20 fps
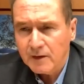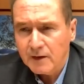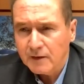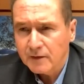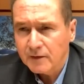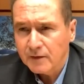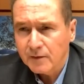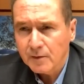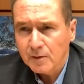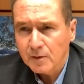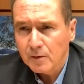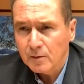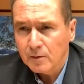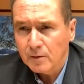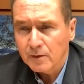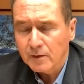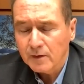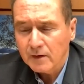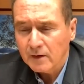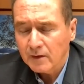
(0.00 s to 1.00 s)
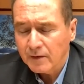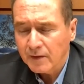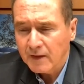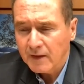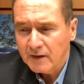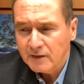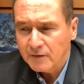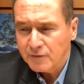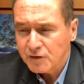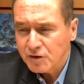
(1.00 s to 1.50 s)
this through,
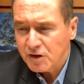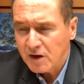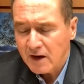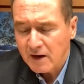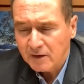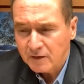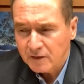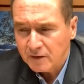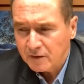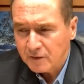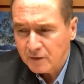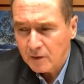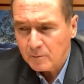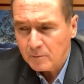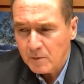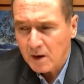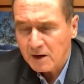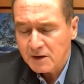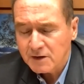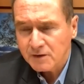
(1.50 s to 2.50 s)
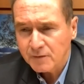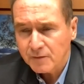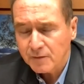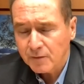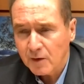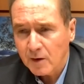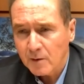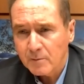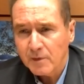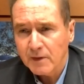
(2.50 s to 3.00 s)
things have changed so much
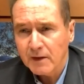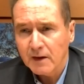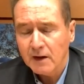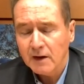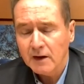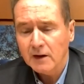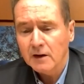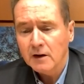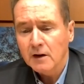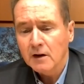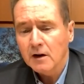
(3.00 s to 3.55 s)
from the